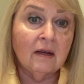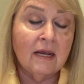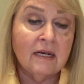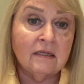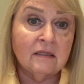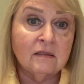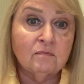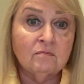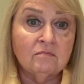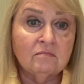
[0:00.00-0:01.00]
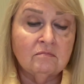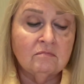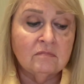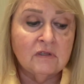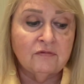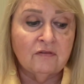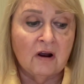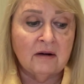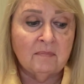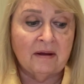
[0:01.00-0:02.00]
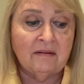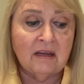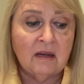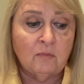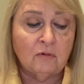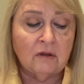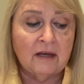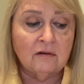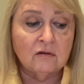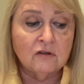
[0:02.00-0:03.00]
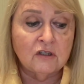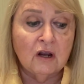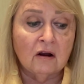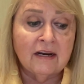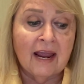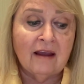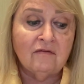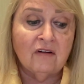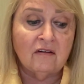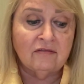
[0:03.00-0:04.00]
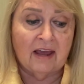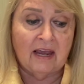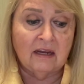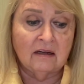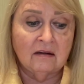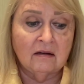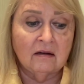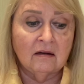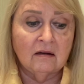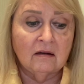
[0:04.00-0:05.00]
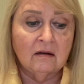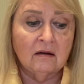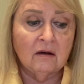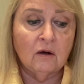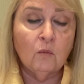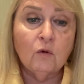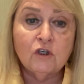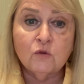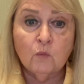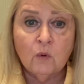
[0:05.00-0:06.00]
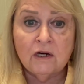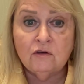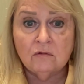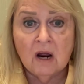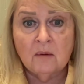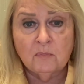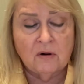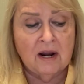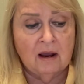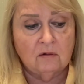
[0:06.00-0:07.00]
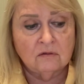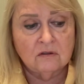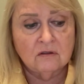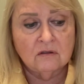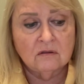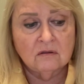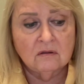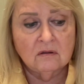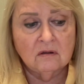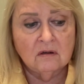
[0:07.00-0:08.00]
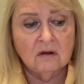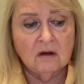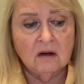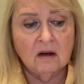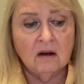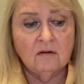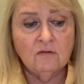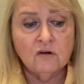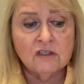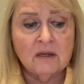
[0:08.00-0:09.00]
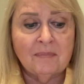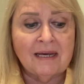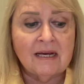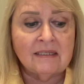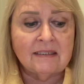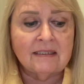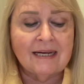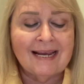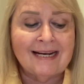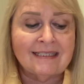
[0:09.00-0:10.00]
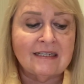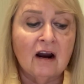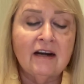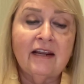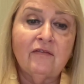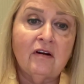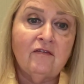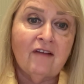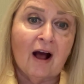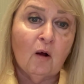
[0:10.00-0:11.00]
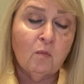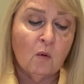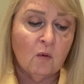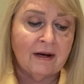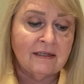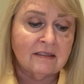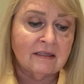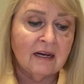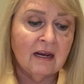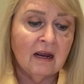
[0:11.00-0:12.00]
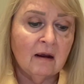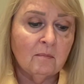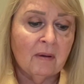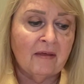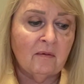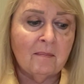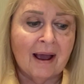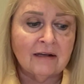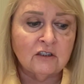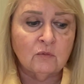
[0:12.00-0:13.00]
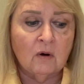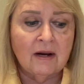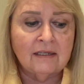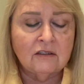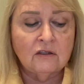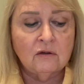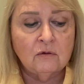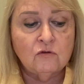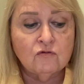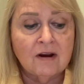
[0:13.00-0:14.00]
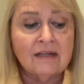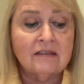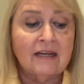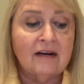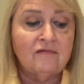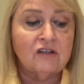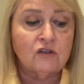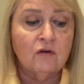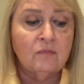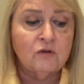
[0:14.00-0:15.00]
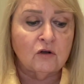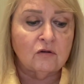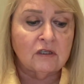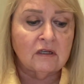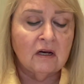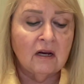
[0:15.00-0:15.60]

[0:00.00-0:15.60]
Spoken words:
is defined by the Hebrew letters Yod-Heh-Vav-Heh, which we do not pronounce. Firstly, because it is not given vowel points by the Masoretes who translated the scriptures,